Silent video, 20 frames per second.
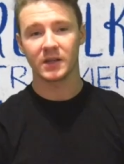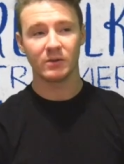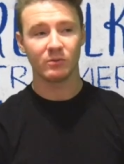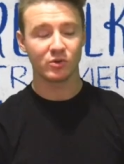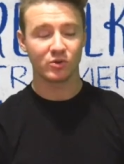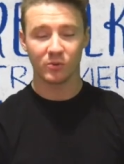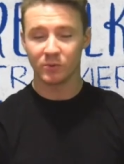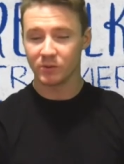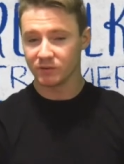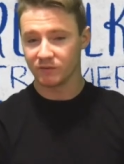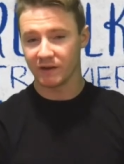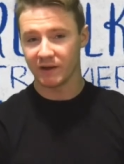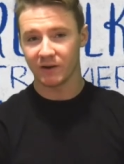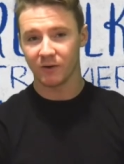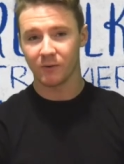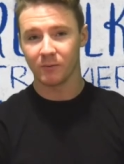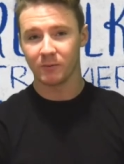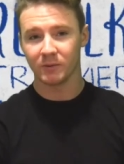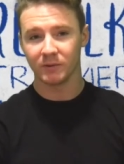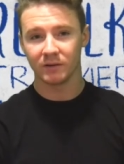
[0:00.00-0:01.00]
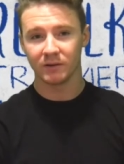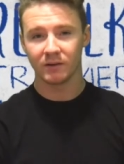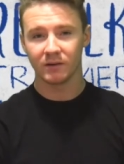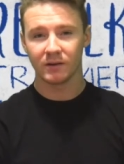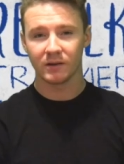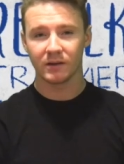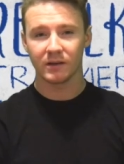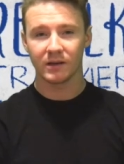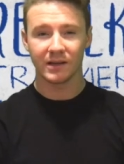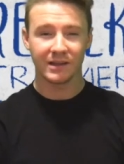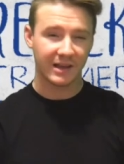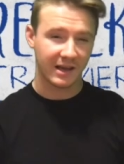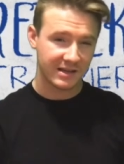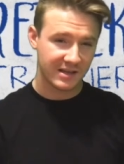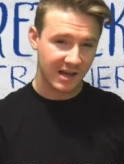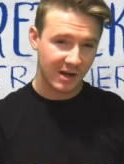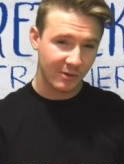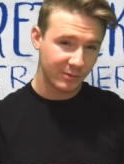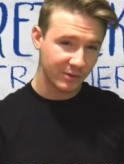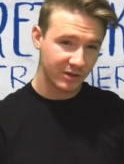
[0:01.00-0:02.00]
he was always very open. He'd ask
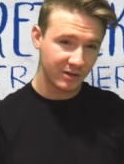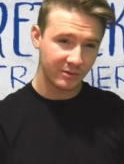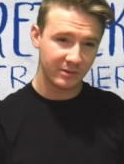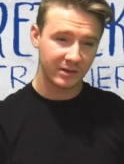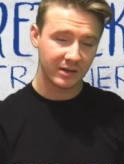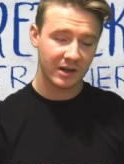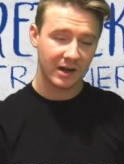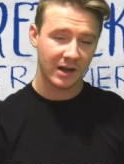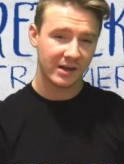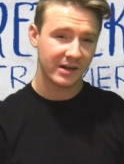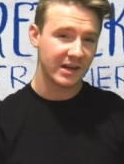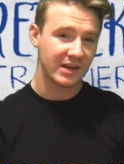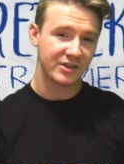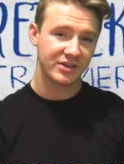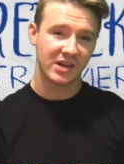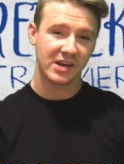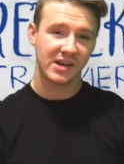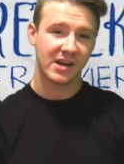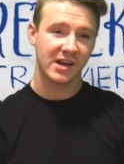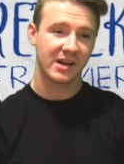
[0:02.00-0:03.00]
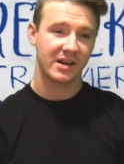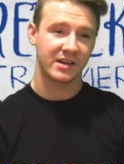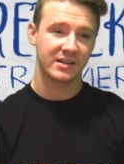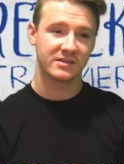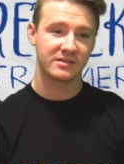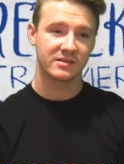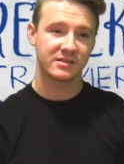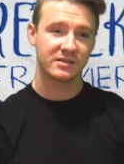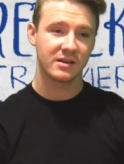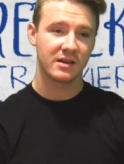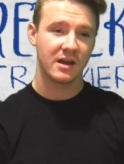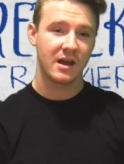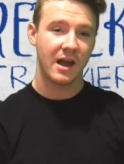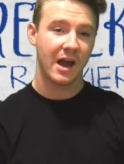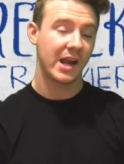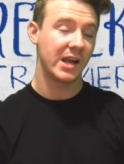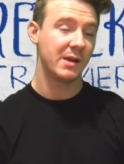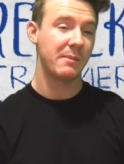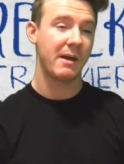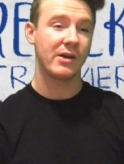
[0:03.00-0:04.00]
how we're doing and he'd shake our hands.
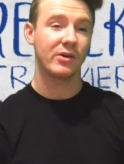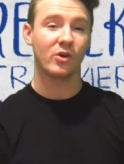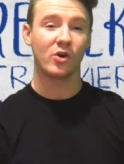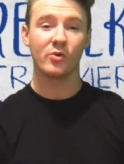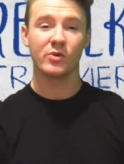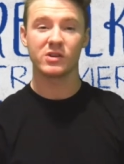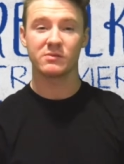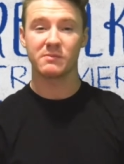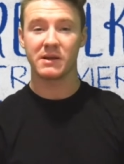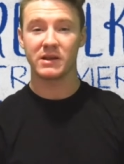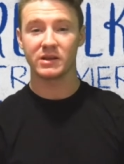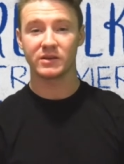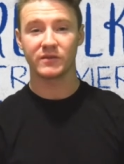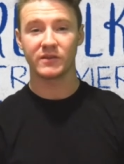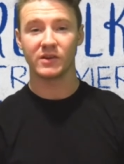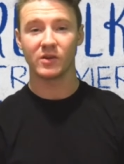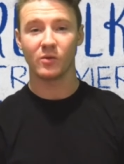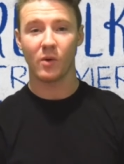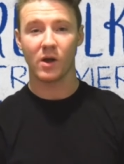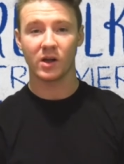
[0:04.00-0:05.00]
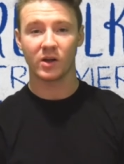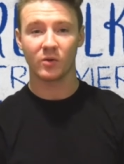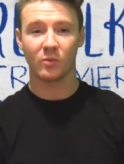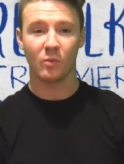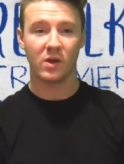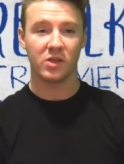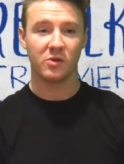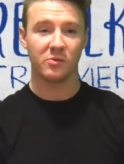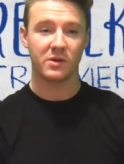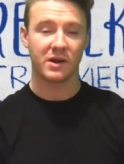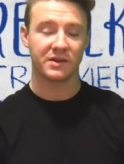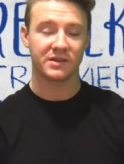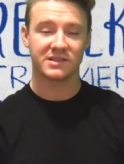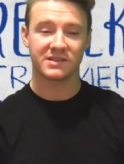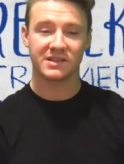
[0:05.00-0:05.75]
And he made, always made us feel welcome whether we were at the